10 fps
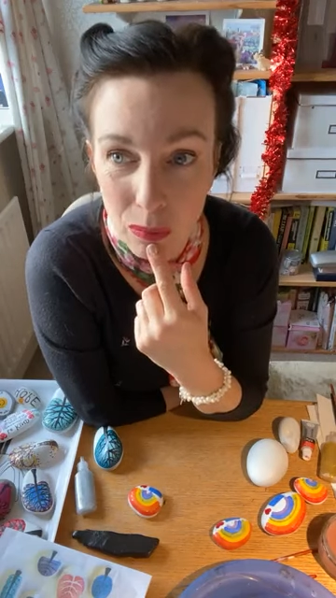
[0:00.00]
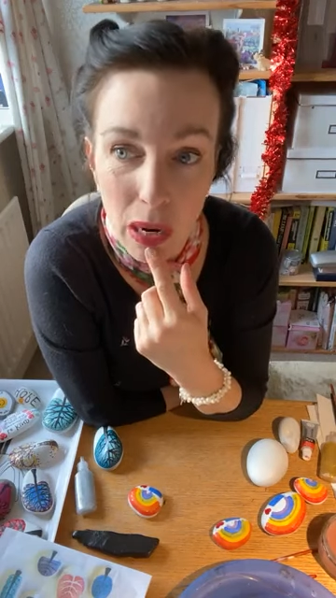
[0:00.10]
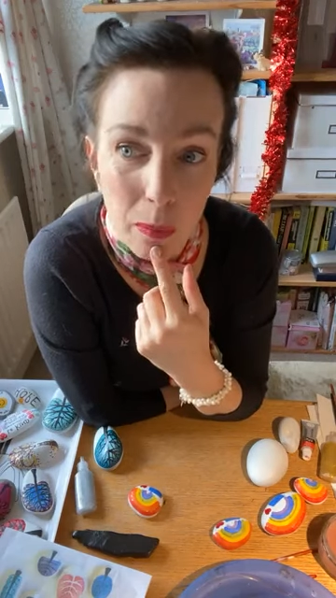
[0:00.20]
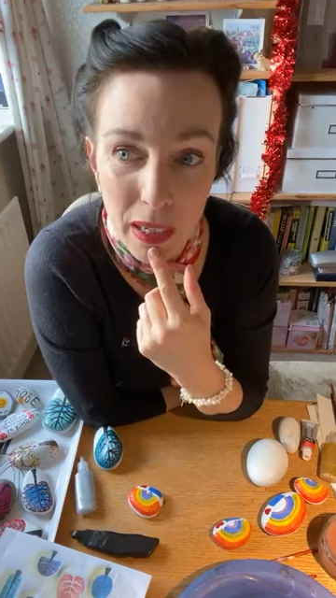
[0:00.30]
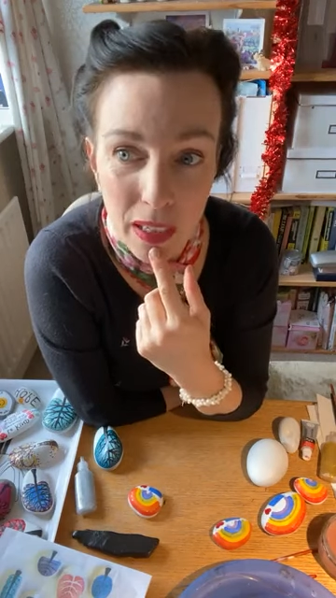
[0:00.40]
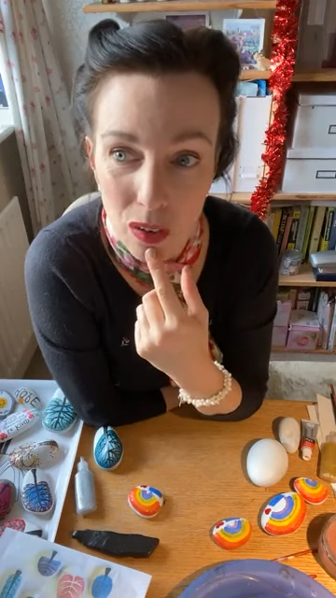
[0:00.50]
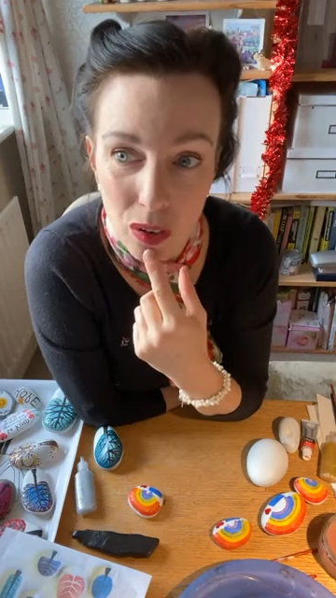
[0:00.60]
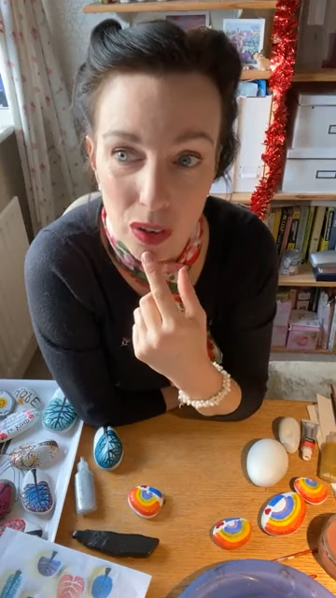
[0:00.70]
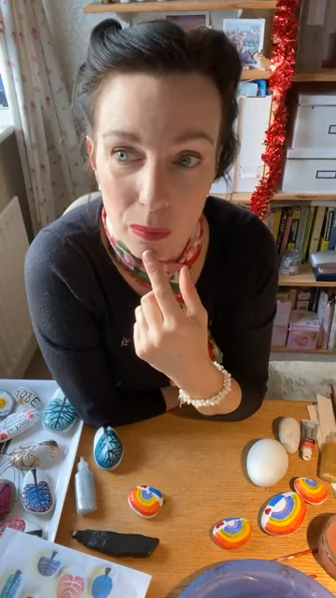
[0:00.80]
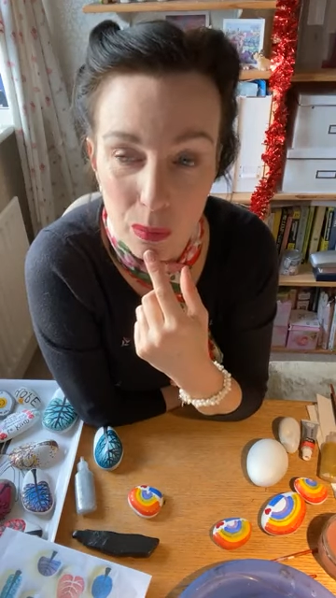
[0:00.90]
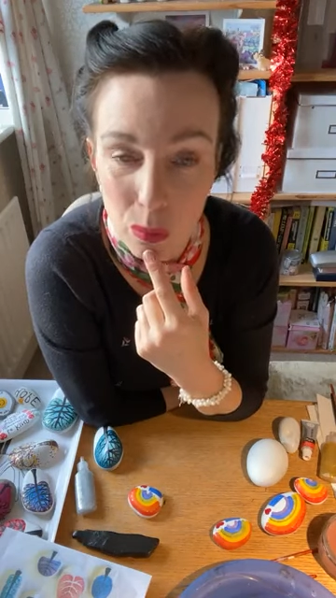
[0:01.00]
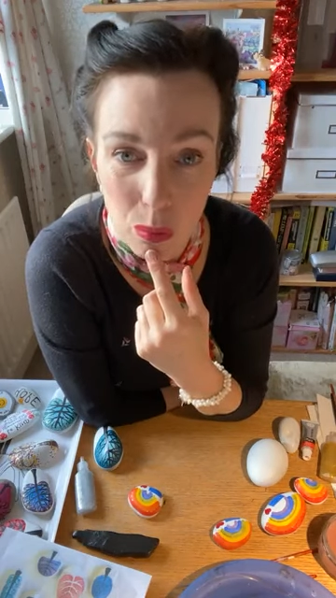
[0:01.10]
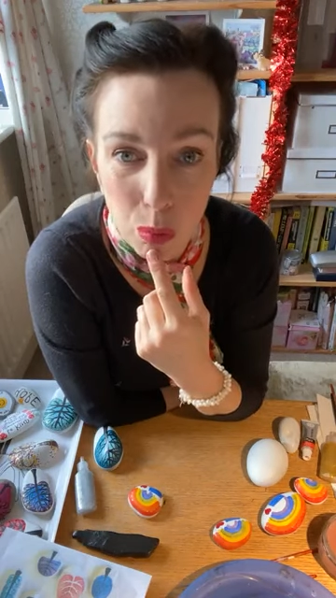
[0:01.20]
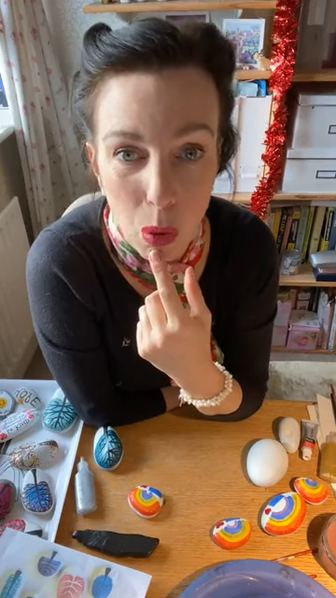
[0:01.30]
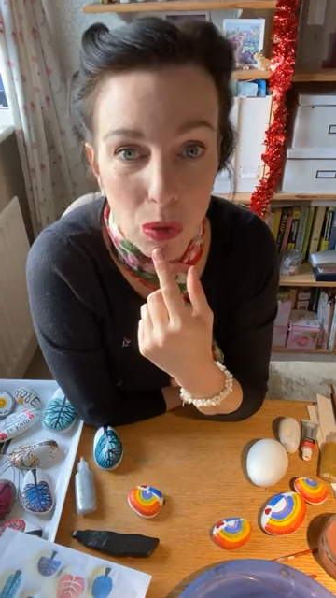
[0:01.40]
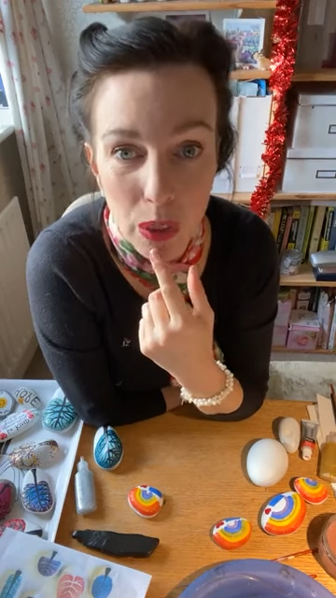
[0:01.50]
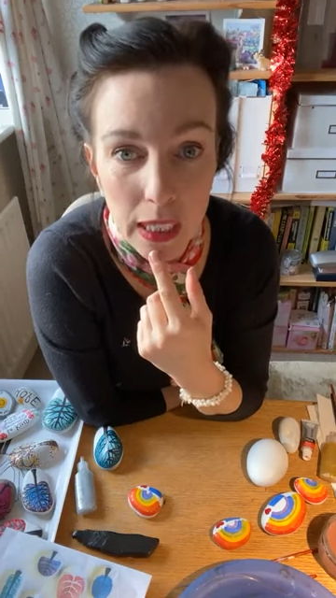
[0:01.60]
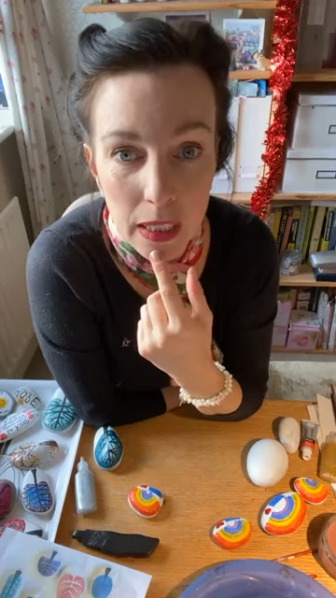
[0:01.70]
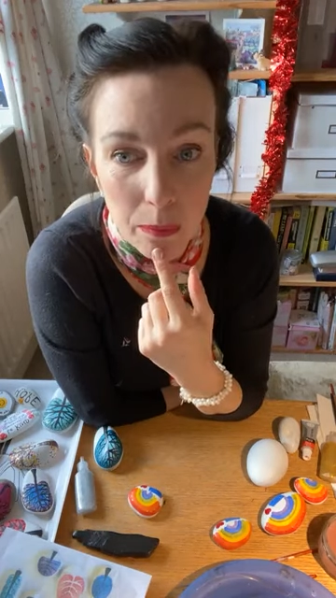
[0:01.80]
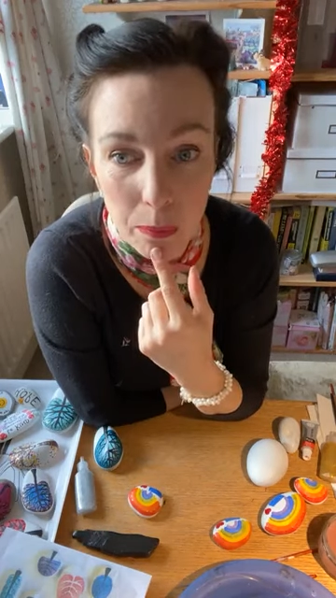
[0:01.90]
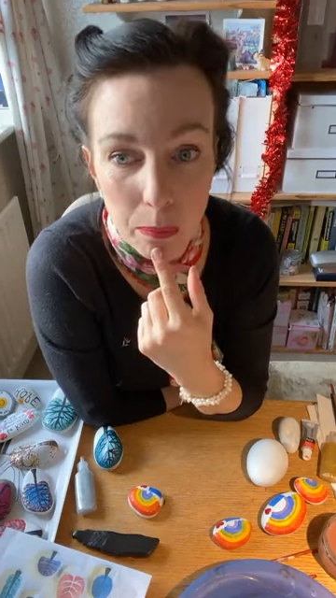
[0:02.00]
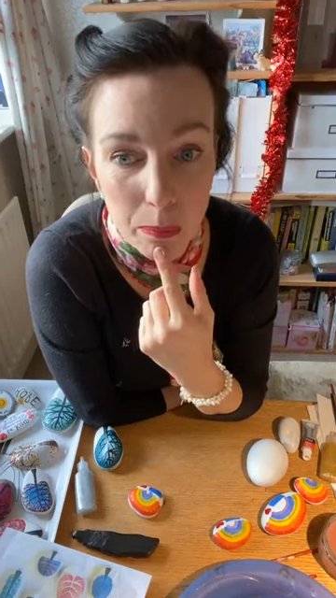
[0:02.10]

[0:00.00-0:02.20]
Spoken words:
rabbit or a wonky